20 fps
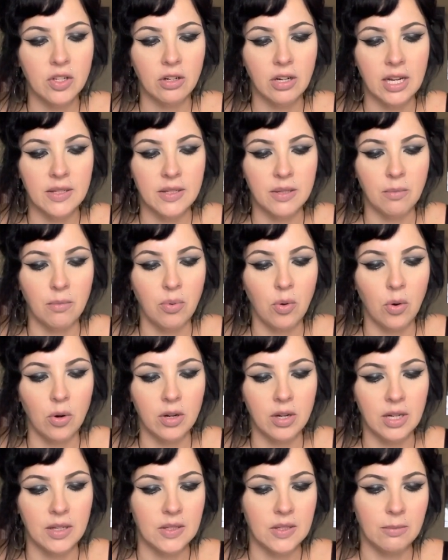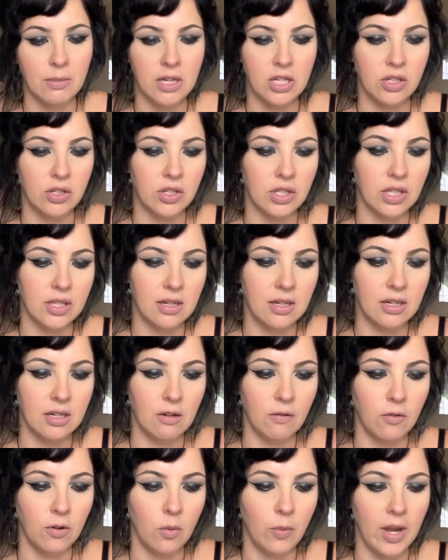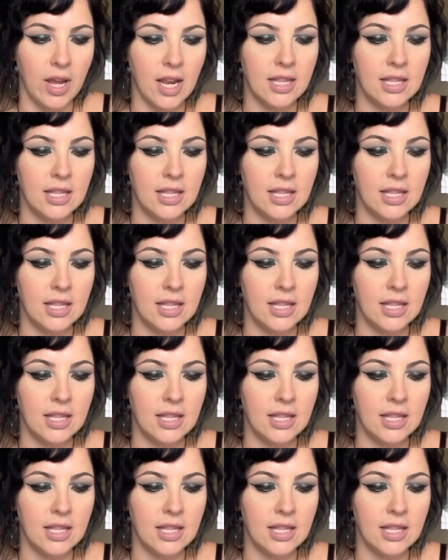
are as important as the majors, just in a different way.